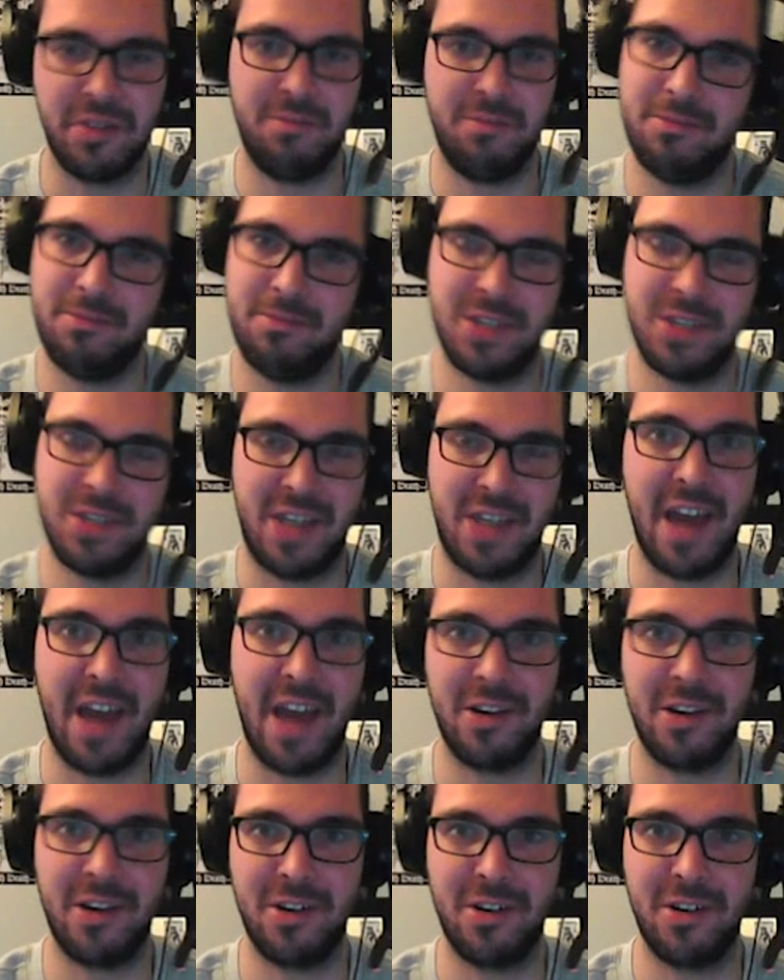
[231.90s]

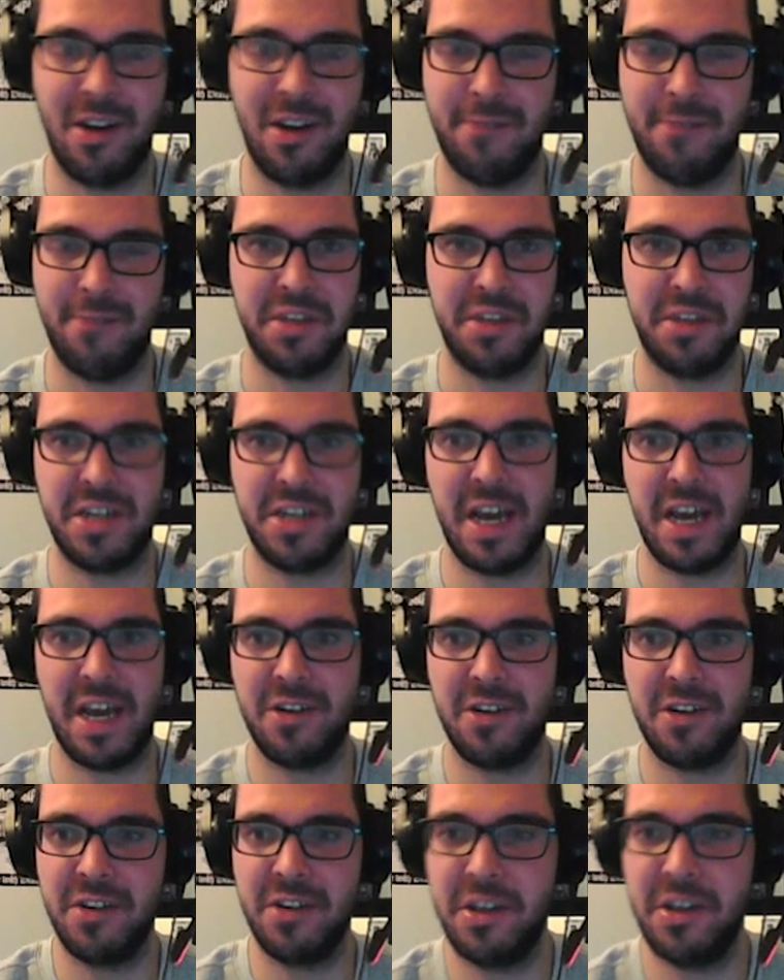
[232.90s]
standard of the
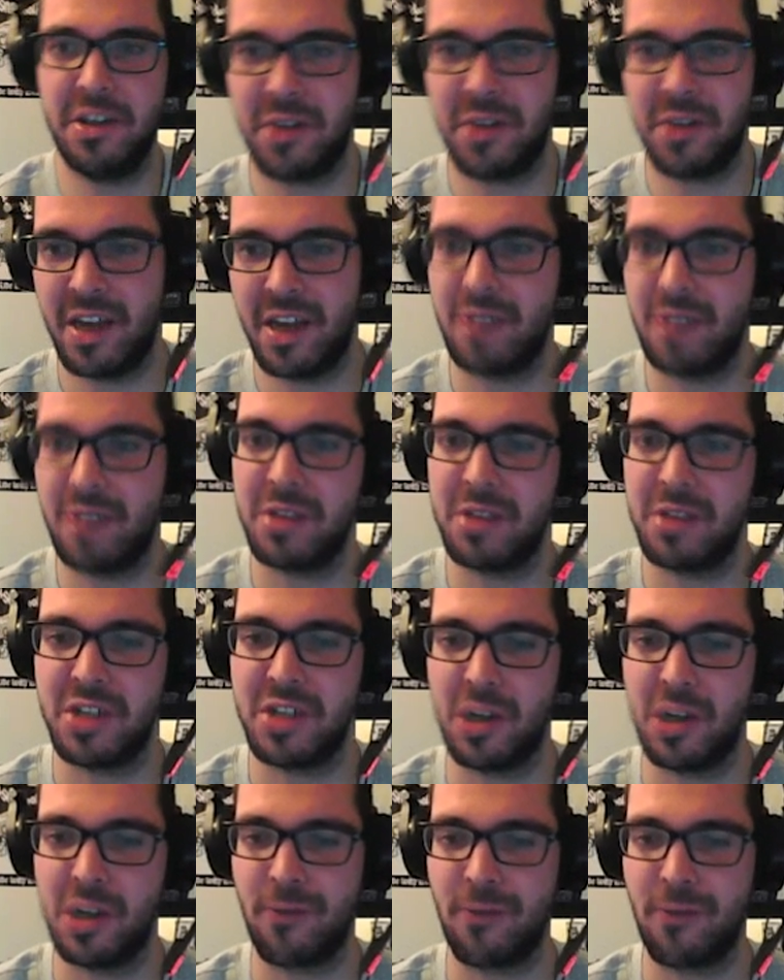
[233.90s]
standard Nidoking with the
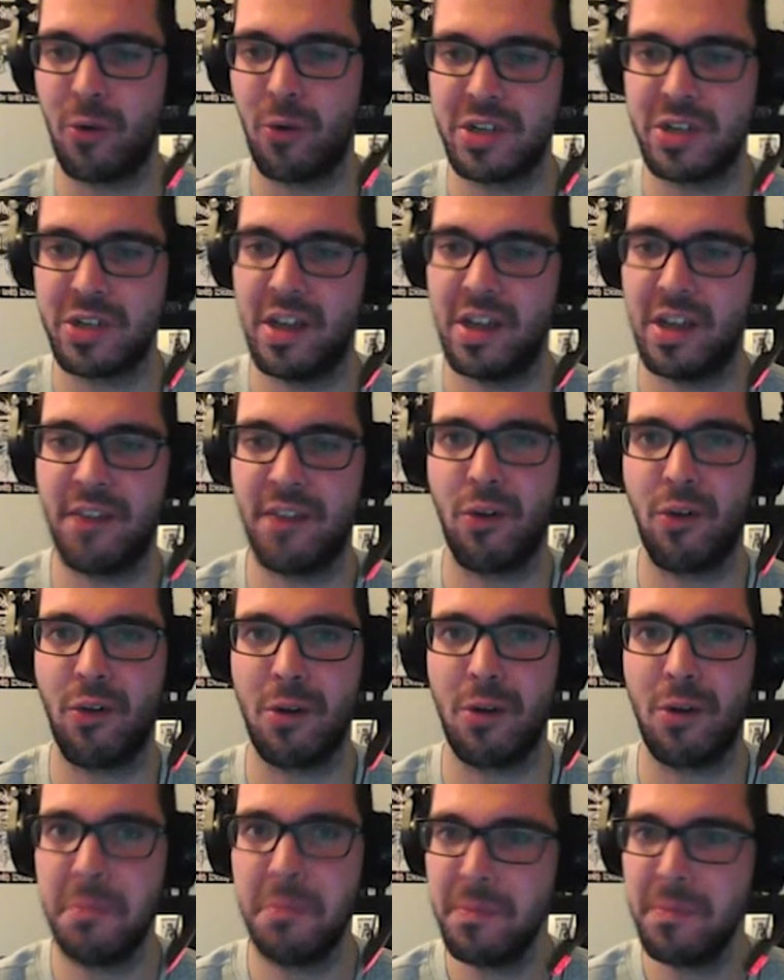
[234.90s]
Sheer Force Life
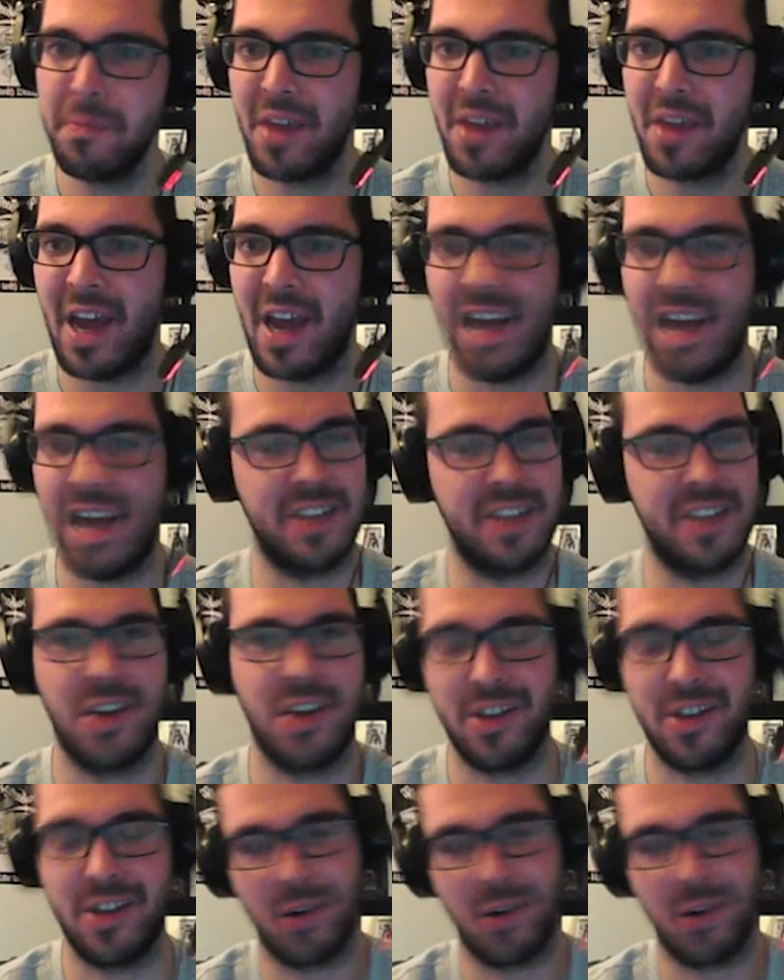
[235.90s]
Orb, and it's got
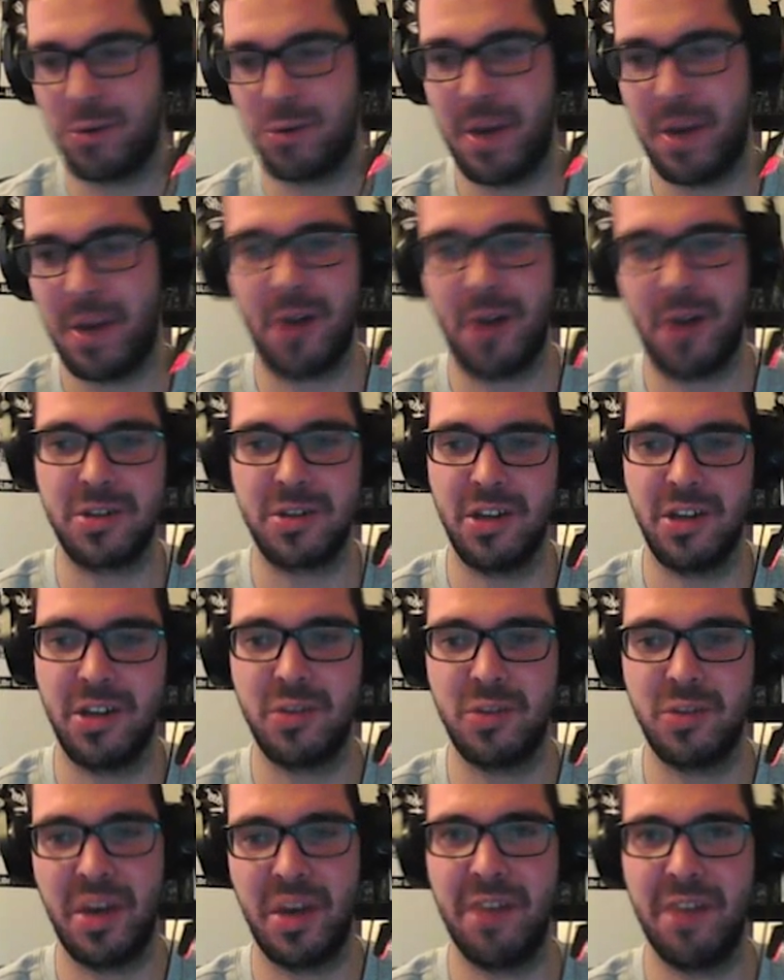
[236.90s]
the Earth Power, Sludge
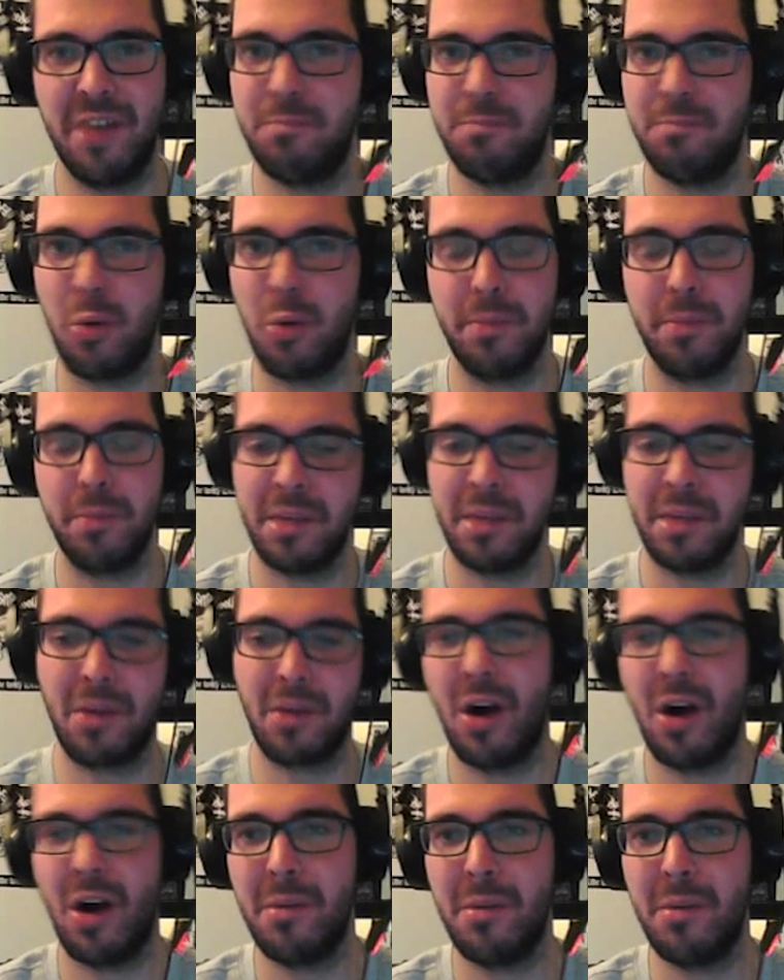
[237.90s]
Wave, Bolt Beam
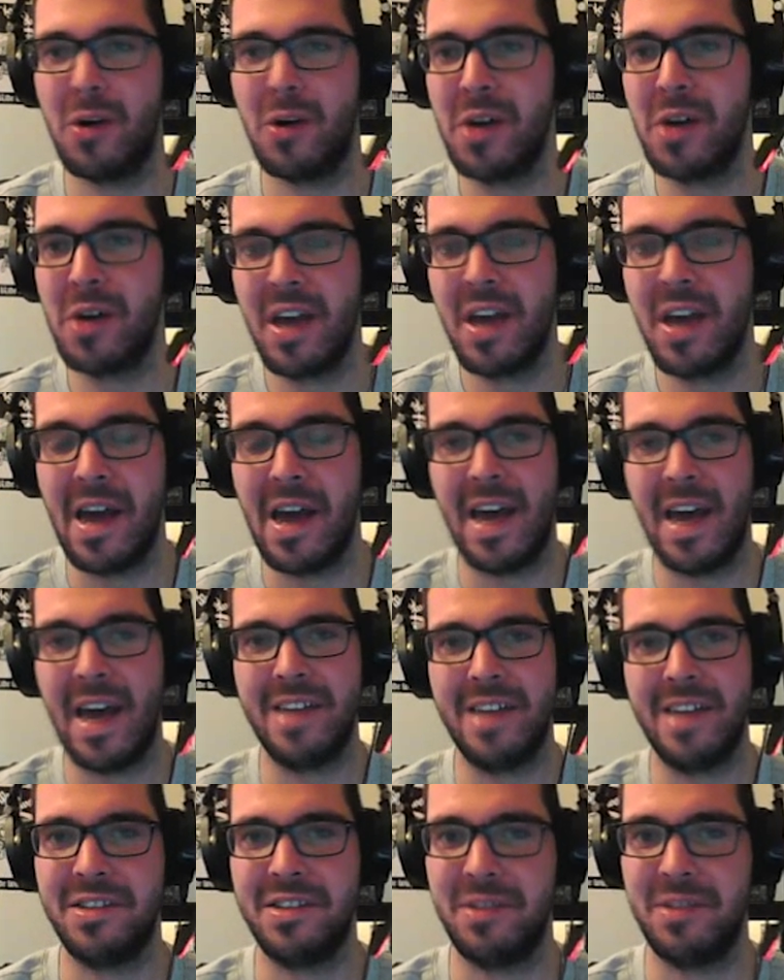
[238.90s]
combo,
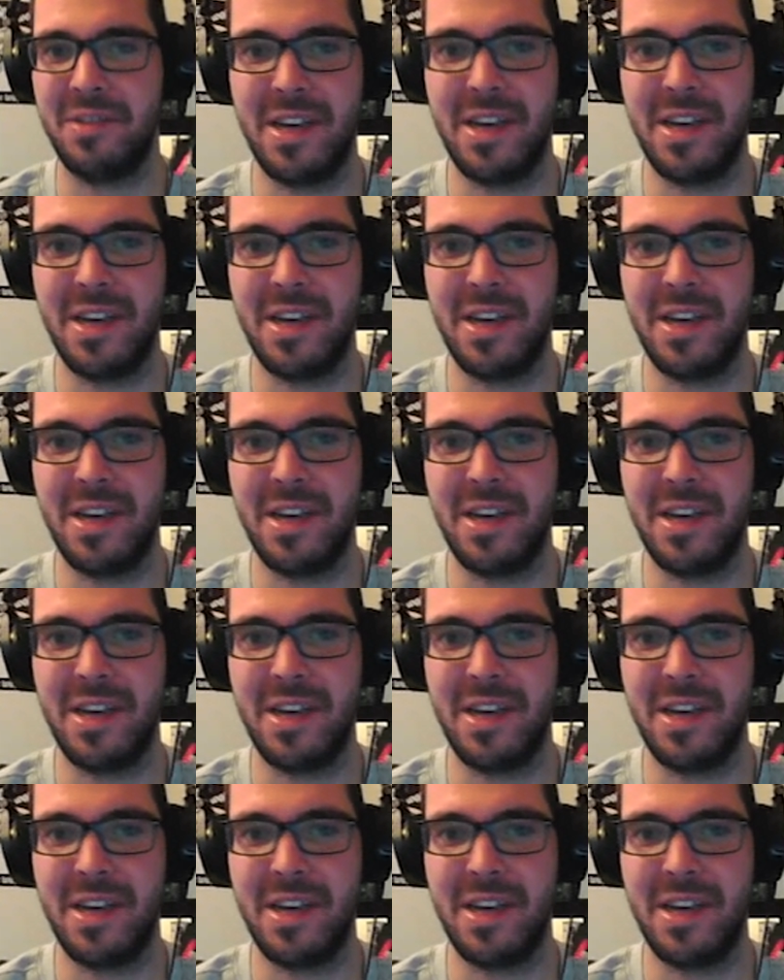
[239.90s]
and it